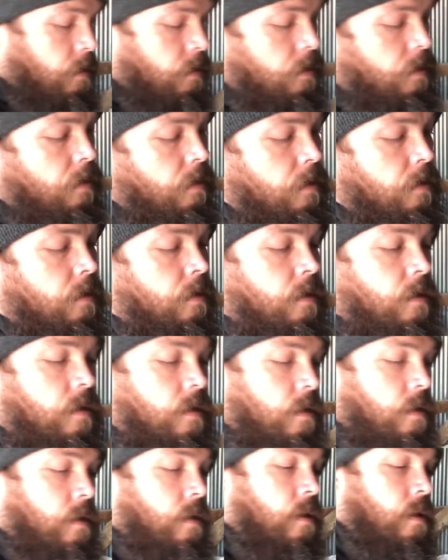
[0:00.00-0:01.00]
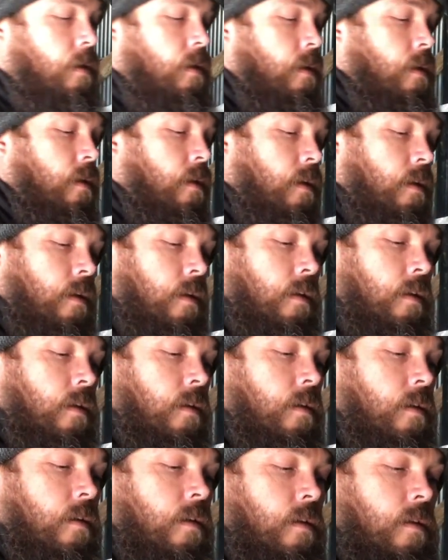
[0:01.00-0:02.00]

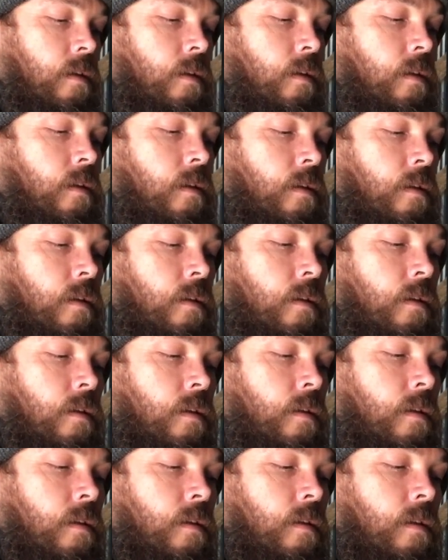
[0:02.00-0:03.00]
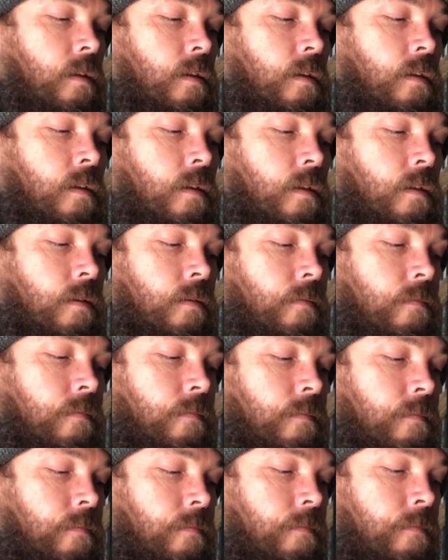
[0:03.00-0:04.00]

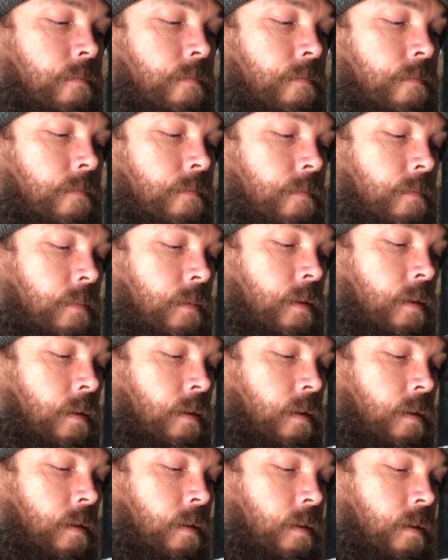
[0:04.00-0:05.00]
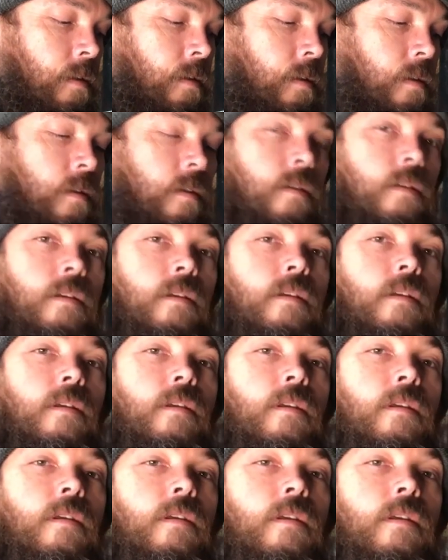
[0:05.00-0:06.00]

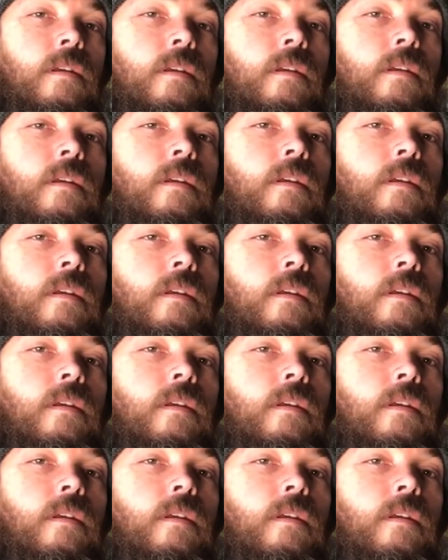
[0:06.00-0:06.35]
(silence)